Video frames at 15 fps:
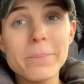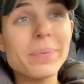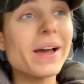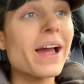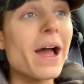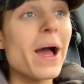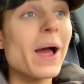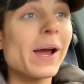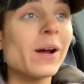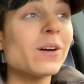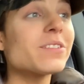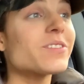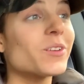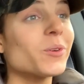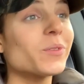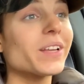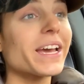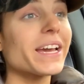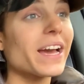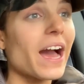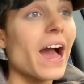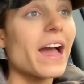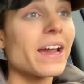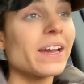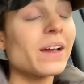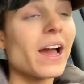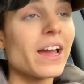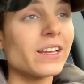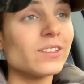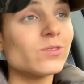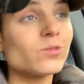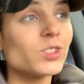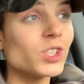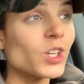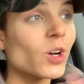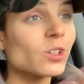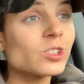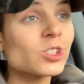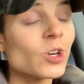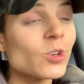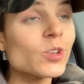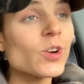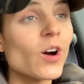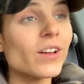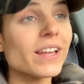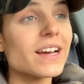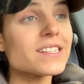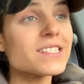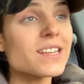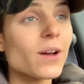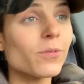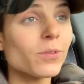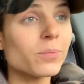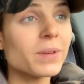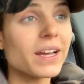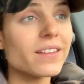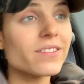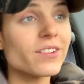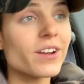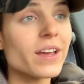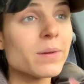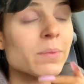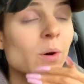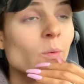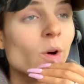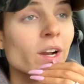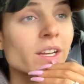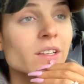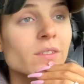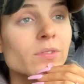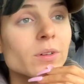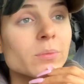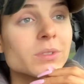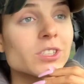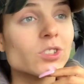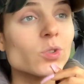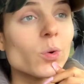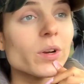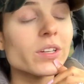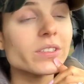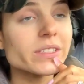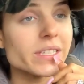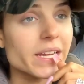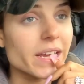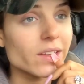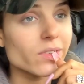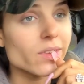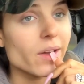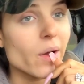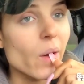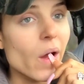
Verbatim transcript: but I also, like, I, I, you know, showed you all that stuff from yesterday about wanting to film a tutorial today, so